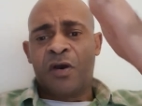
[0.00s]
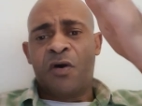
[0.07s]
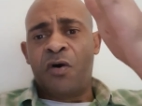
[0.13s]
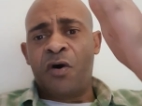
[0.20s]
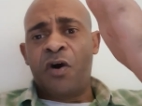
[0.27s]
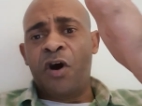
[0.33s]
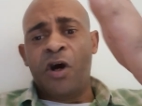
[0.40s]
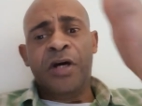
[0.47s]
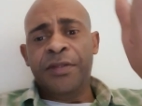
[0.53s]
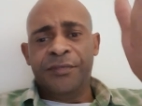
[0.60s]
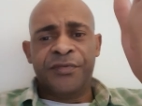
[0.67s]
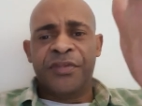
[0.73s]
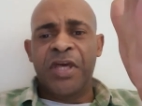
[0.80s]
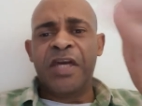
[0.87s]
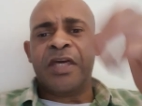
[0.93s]
or
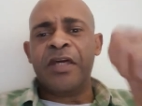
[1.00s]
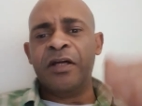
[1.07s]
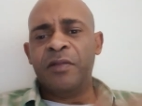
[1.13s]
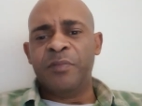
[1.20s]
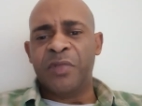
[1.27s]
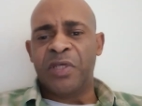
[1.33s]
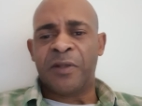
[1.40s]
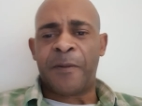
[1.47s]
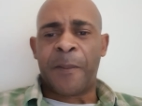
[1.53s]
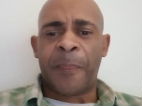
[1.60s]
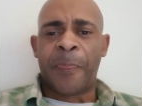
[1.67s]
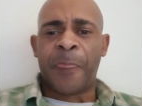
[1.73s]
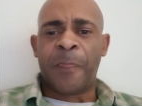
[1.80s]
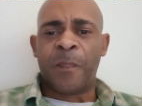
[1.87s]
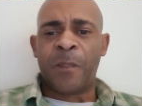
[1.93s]
they kill me.
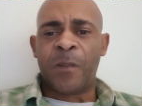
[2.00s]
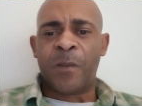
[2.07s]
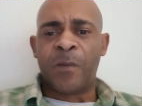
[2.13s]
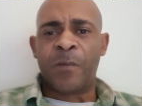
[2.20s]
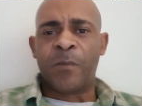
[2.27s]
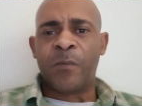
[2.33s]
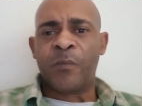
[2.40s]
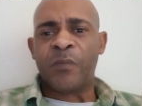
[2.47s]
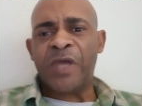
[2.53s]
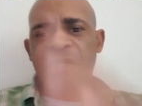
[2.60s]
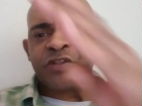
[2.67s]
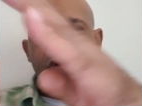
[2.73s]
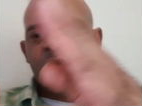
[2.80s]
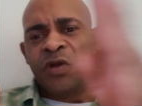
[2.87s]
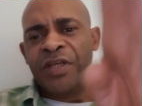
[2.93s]
That's
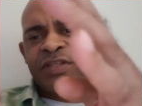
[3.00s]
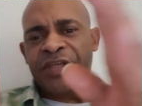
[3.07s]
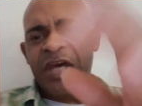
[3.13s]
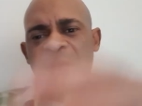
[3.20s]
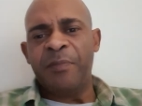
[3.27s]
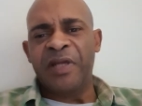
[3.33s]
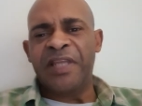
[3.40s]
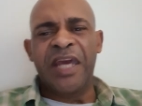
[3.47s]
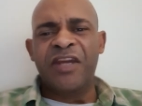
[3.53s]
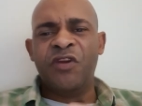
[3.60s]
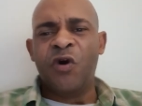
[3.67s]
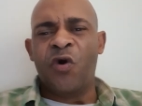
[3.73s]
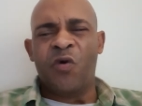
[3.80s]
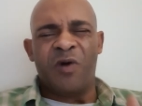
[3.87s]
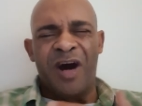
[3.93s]
the only thing. But they
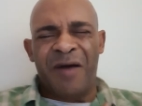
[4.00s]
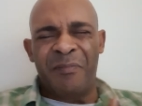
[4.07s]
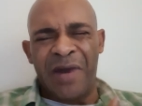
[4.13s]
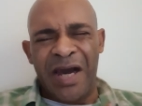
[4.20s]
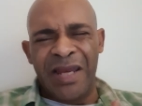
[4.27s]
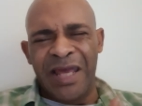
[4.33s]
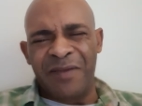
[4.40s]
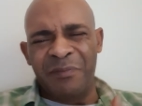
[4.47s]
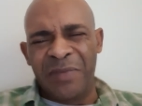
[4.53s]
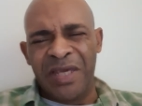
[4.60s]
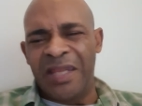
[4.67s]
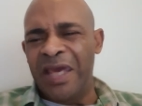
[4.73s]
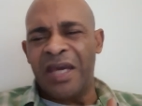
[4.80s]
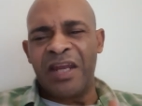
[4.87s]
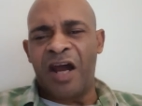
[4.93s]
know a man like me,
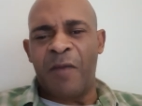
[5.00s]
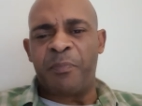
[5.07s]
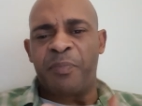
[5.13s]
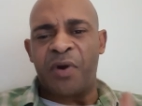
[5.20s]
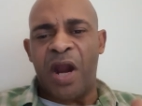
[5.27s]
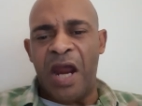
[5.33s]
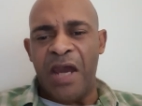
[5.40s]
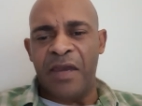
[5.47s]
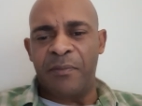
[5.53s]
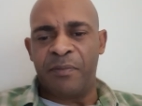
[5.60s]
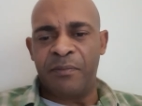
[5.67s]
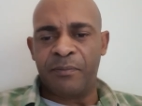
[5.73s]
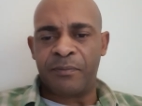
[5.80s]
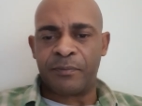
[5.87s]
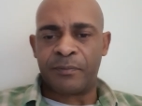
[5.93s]
they cannot bribe.
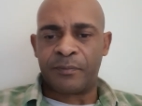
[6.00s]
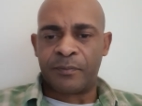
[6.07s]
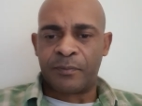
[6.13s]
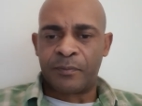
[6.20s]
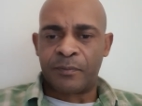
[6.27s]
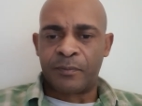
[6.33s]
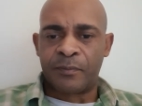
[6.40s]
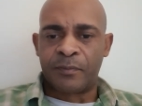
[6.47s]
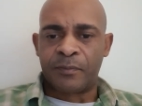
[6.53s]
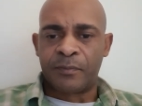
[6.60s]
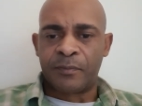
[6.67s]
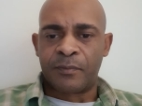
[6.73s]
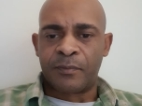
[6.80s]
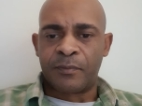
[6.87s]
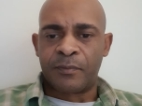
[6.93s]

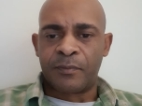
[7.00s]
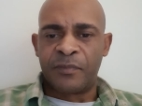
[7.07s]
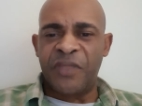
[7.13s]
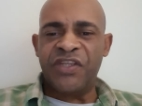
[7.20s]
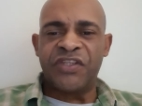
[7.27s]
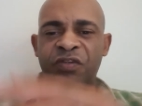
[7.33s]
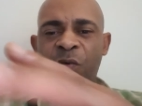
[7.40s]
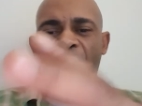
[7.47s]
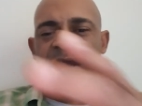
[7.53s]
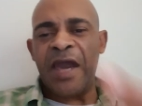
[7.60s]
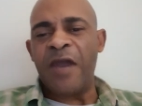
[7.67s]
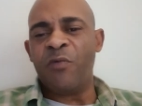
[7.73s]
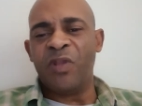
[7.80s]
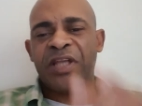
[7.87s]
This is why I will